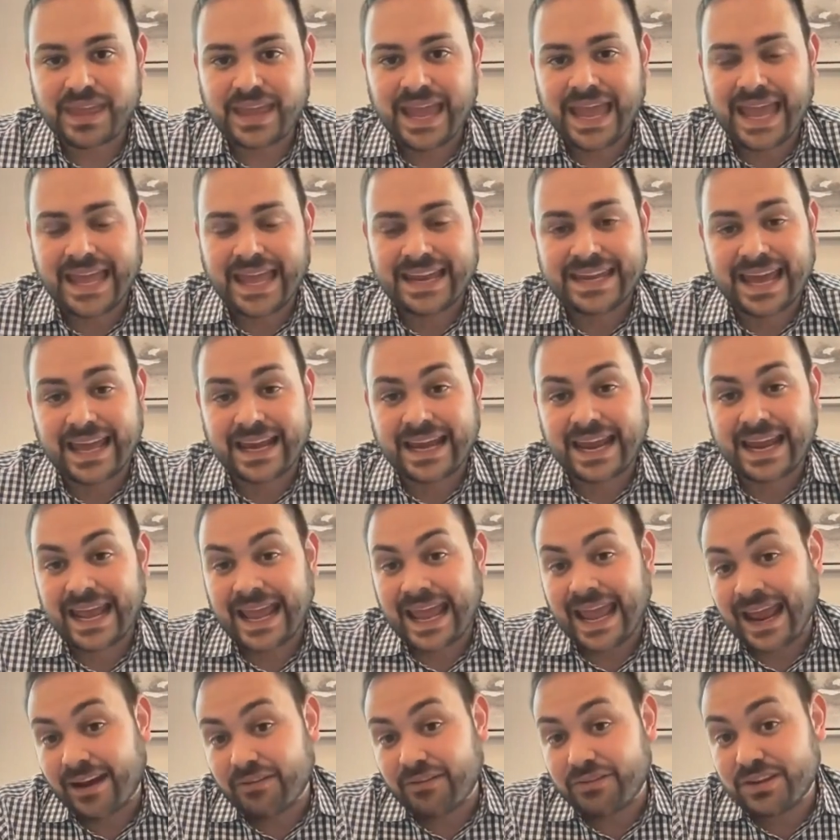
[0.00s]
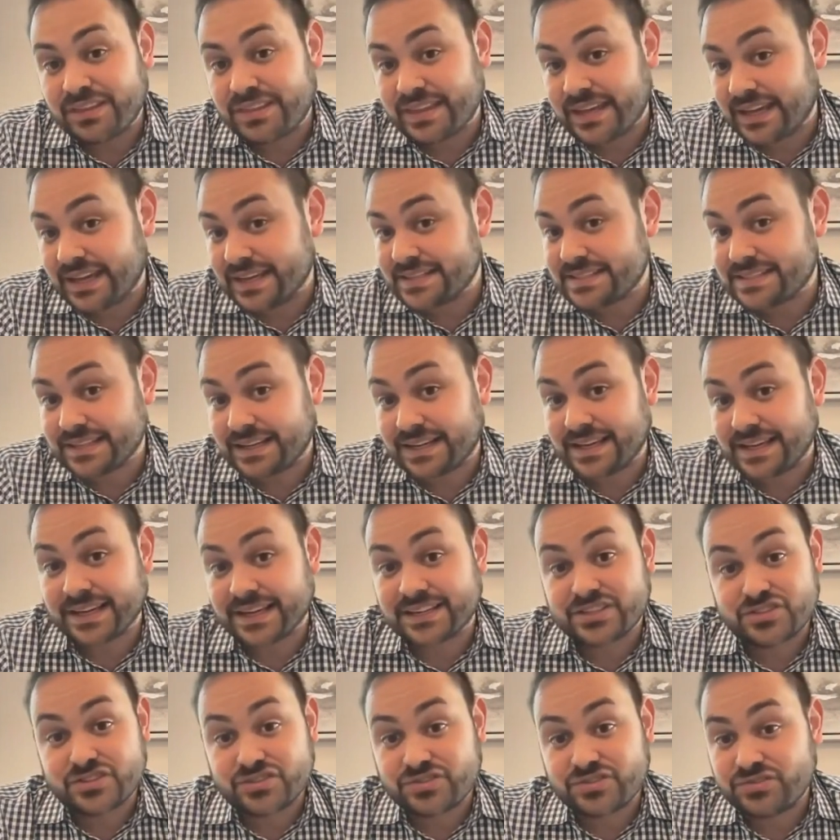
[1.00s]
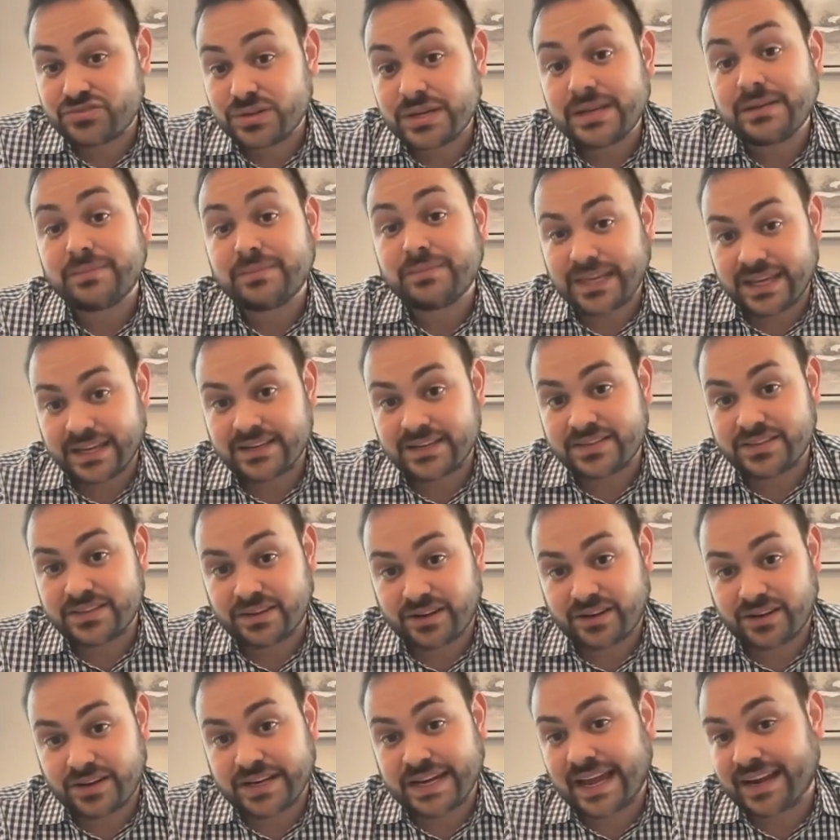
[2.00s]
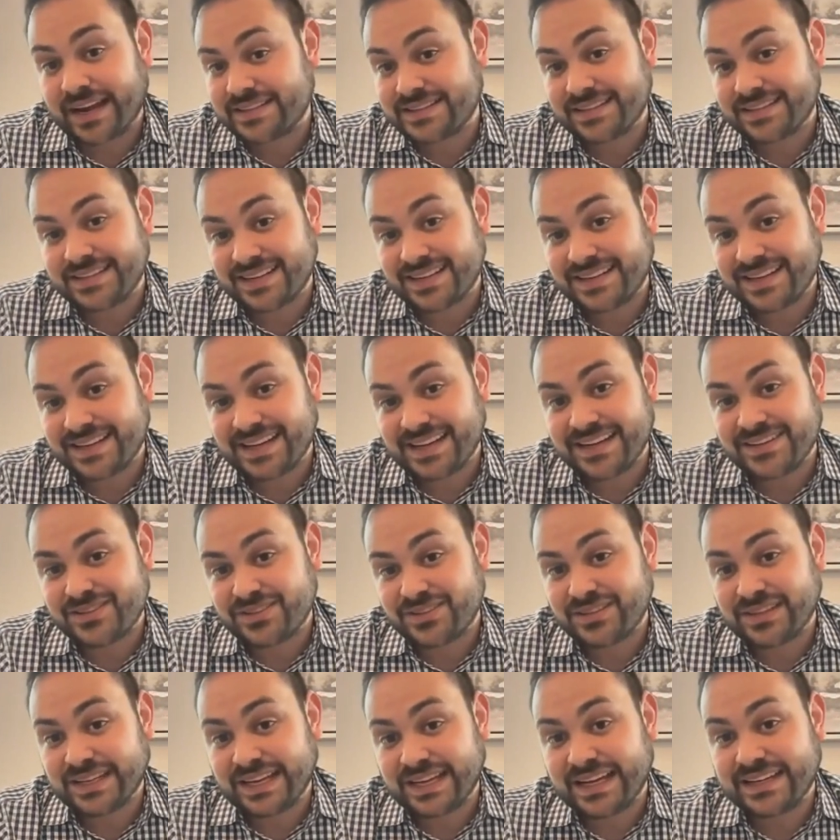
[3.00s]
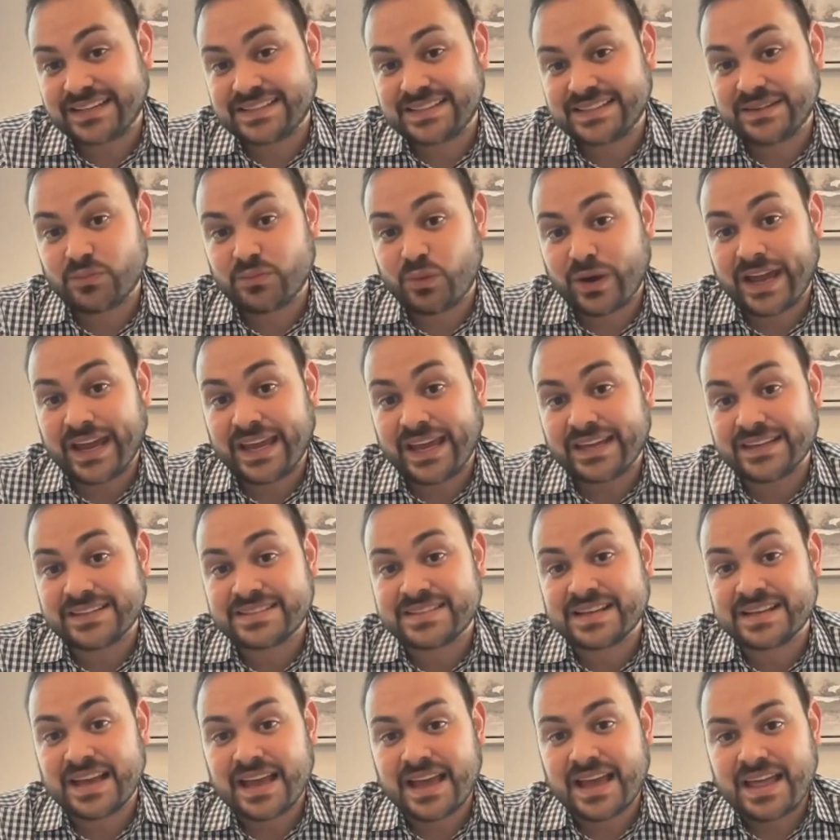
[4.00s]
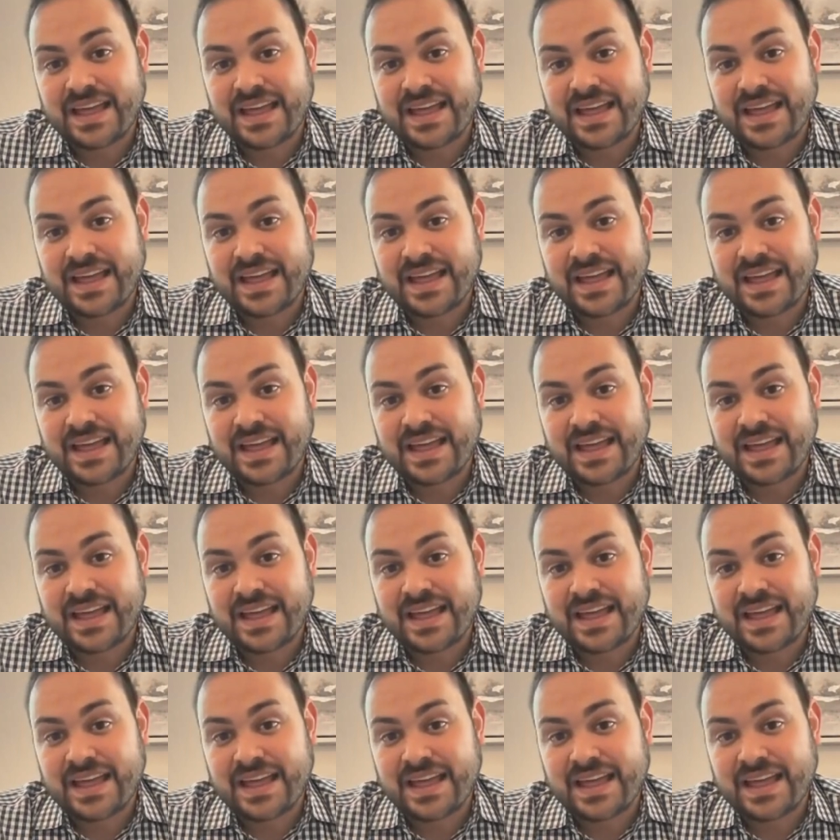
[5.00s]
and that everything is extremely interconnected and interlinked in ways